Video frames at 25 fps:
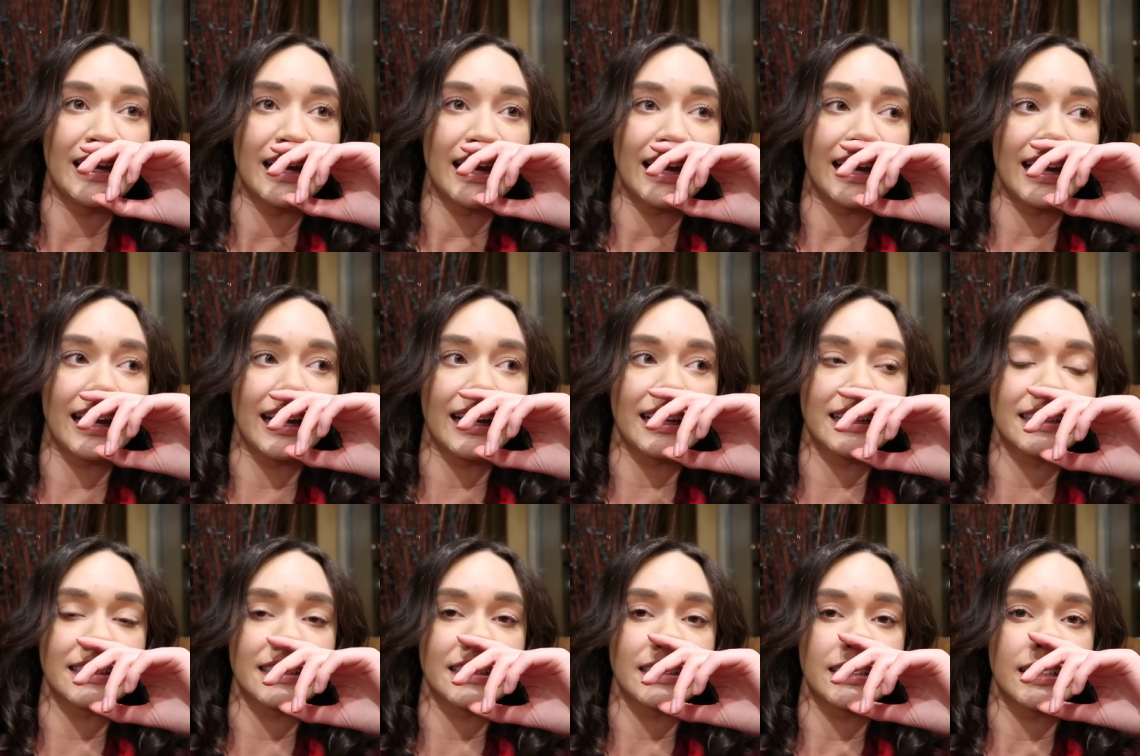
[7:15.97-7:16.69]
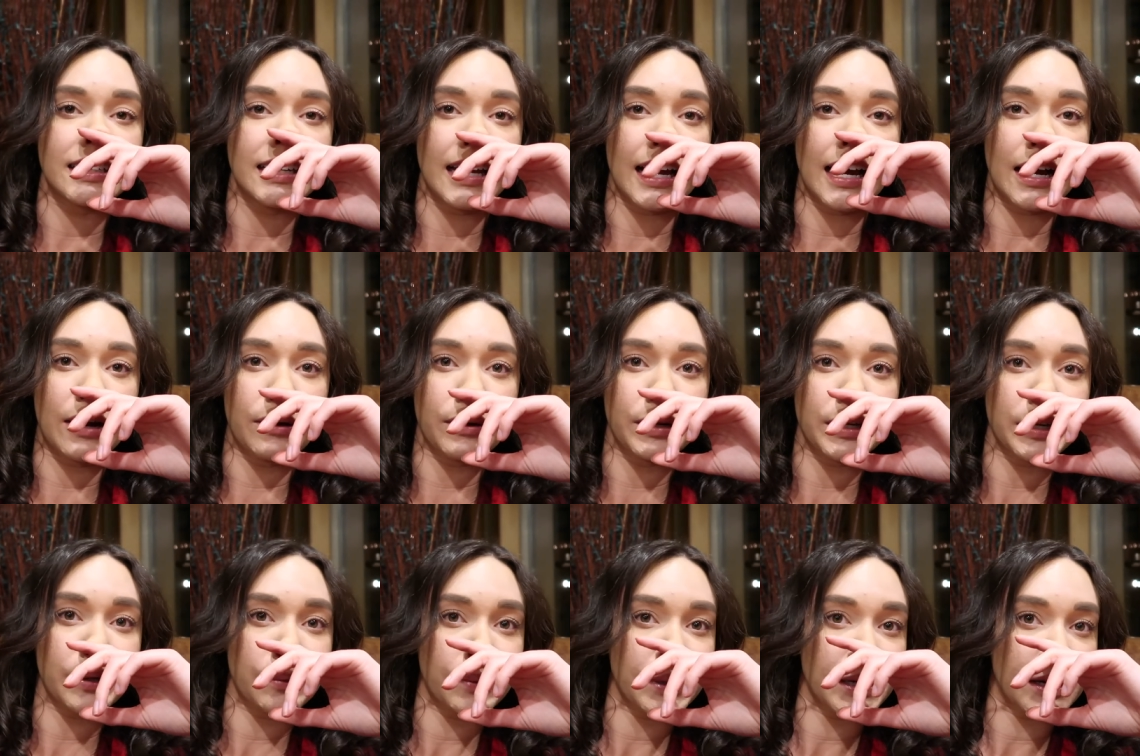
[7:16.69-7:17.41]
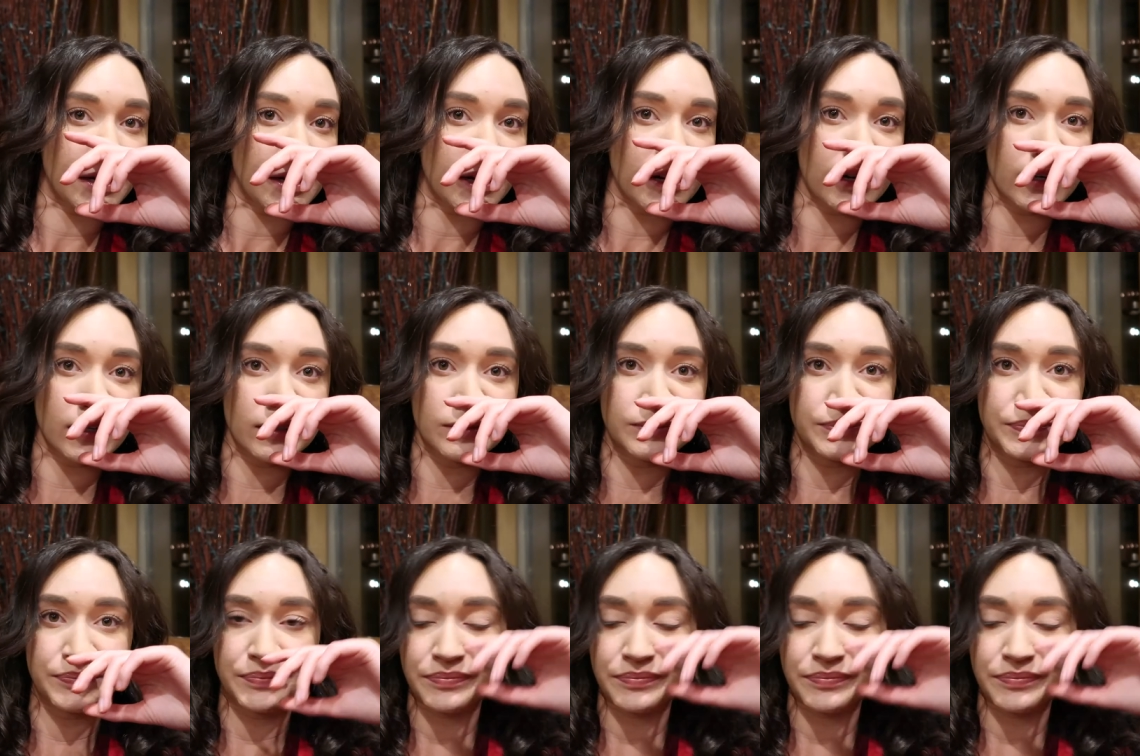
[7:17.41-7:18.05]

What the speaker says: and now here we are.